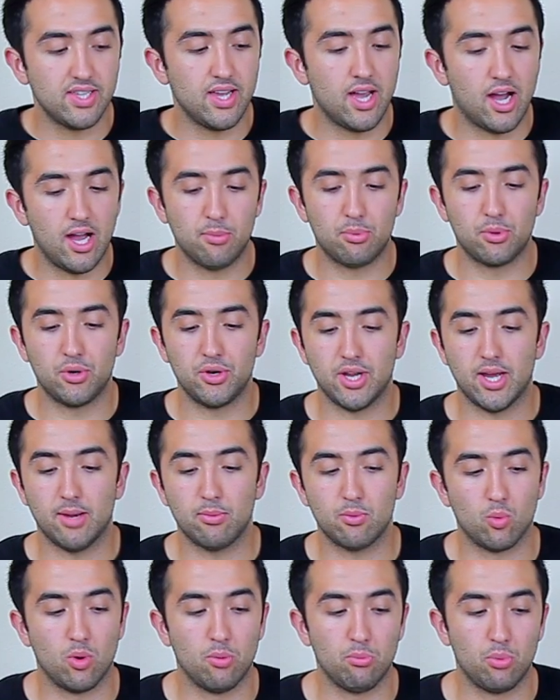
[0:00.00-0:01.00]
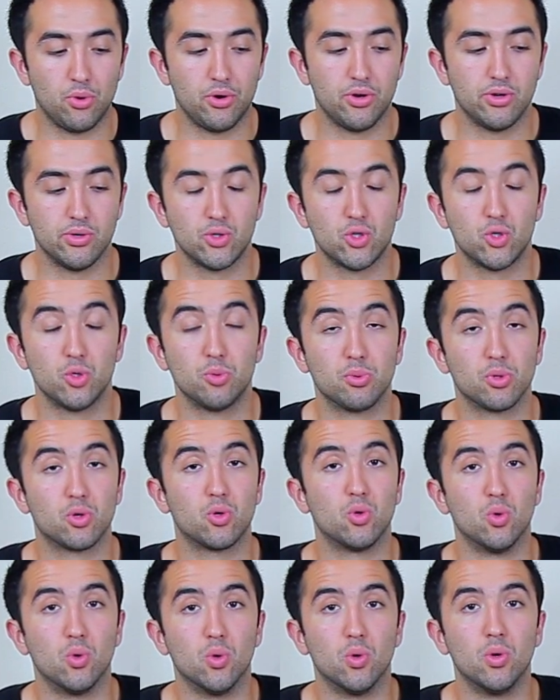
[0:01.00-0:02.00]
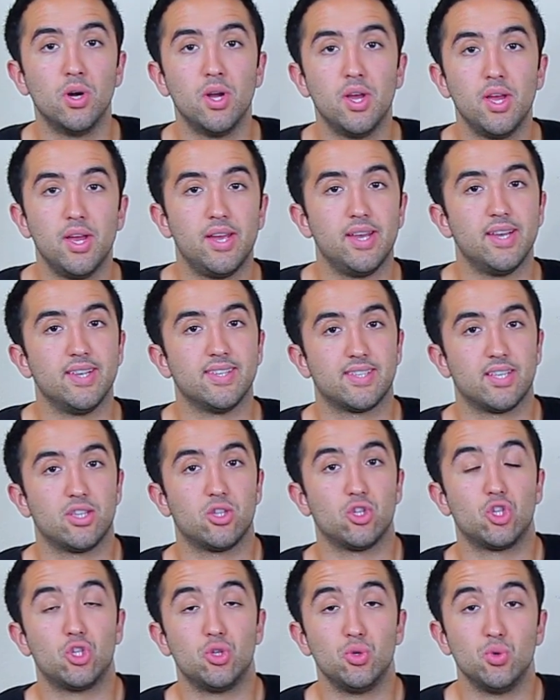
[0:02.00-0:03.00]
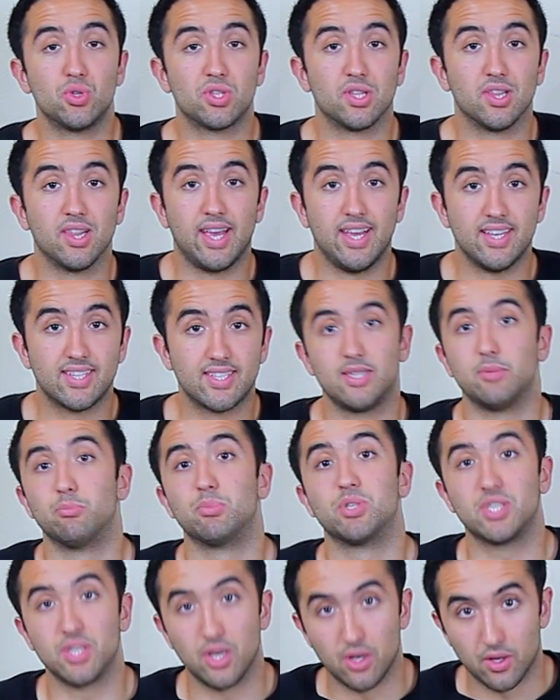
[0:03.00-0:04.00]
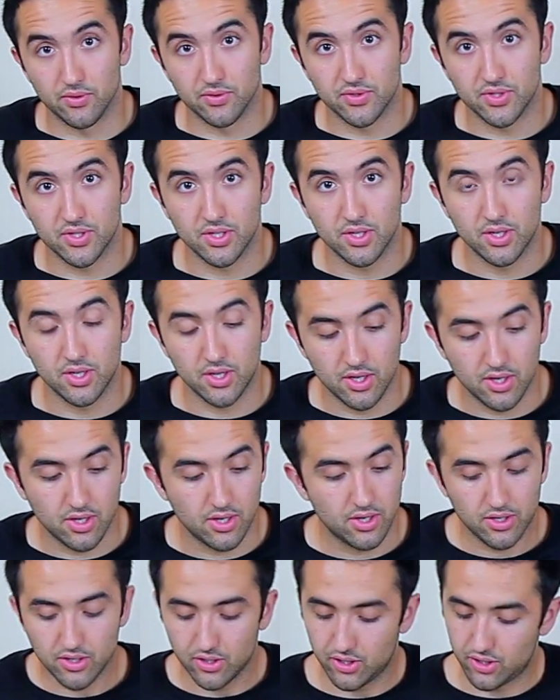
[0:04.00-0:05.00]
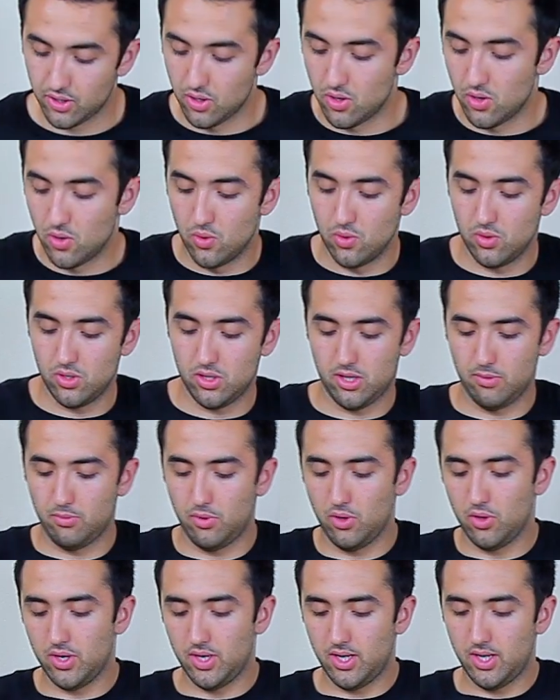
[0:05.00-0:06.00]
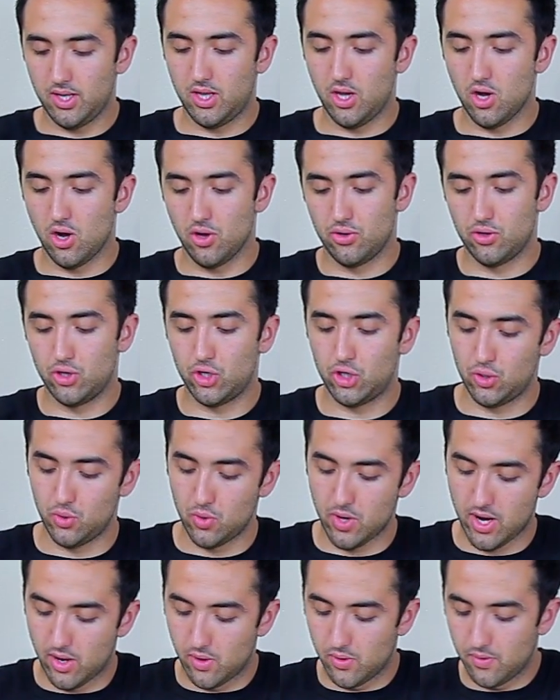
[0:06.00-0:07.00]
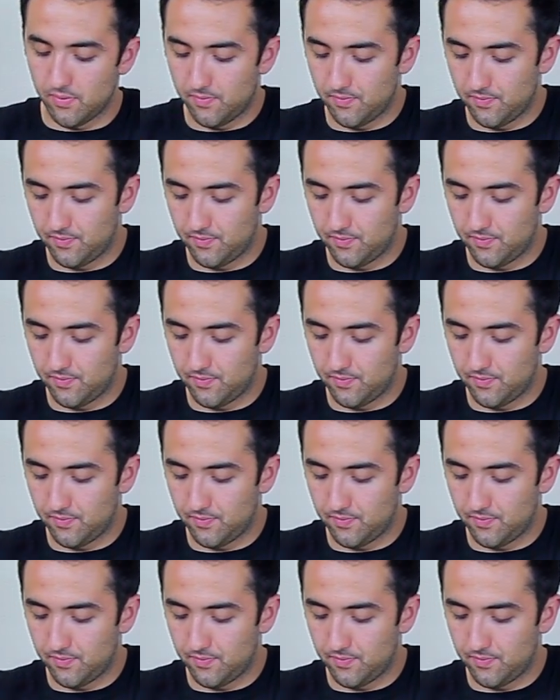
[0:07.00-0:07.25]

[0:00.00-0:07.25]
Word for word: the HyperAdapt 1.0 super cool is that the shoes lace themselves. So let me go ahead and get the other shoe out.